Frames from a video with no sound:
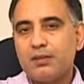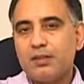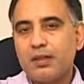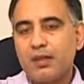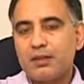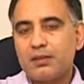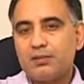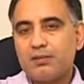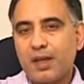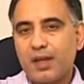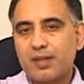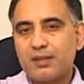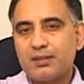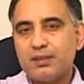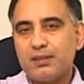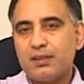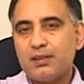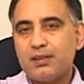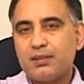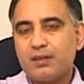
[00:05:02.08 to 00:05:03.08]
that
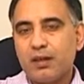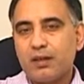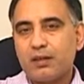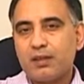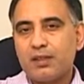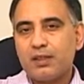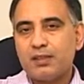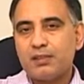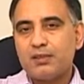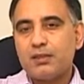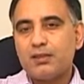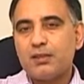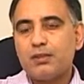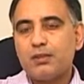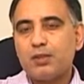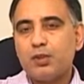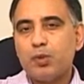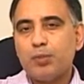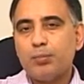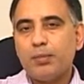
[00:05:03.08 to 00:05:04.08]
vaccine targets
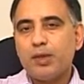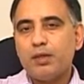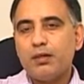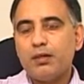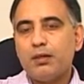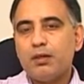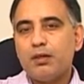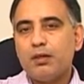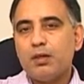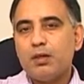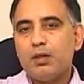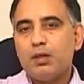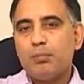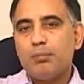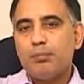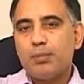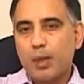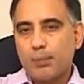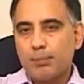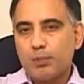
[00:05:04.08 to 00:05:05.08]
the human
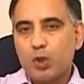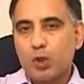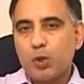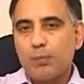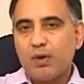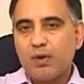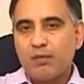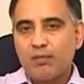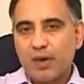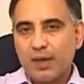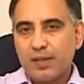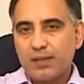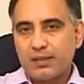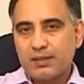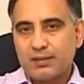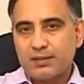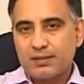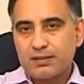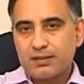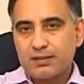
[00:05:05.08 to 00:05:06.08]
papilloma
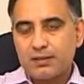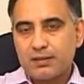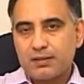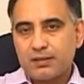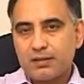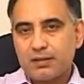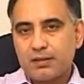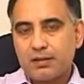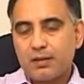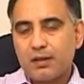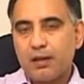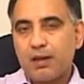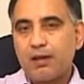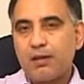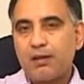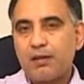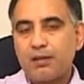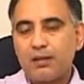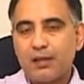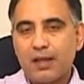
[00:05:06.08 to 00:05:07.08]
virus
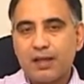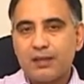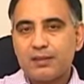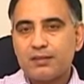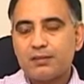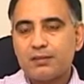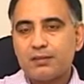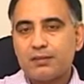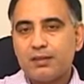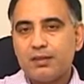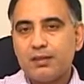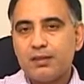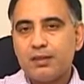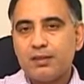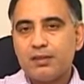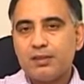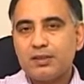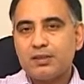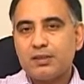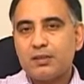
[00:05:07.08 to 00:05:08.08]
and that
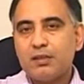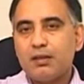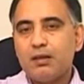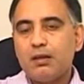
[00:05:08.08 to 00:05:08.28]
is